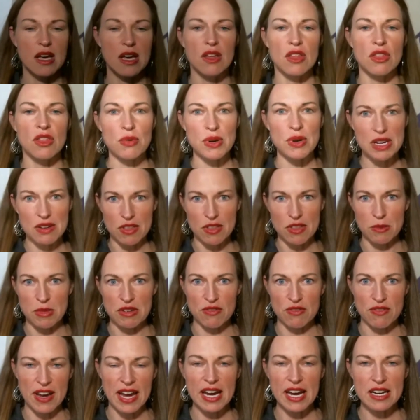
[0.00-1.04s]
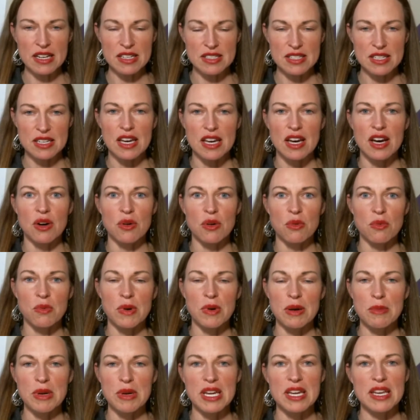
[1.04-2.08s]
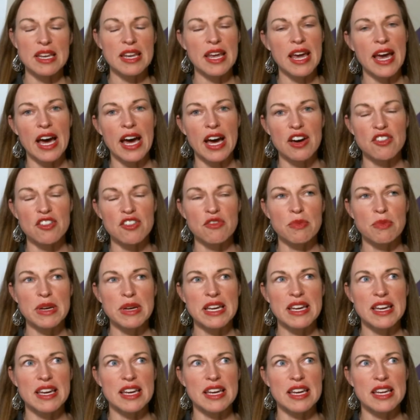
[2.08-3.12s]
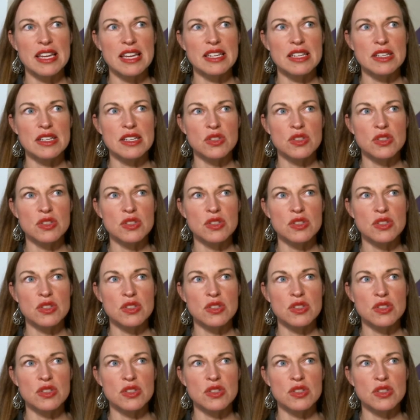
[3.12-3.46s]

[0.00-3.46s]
3 of them, in fact. Women have been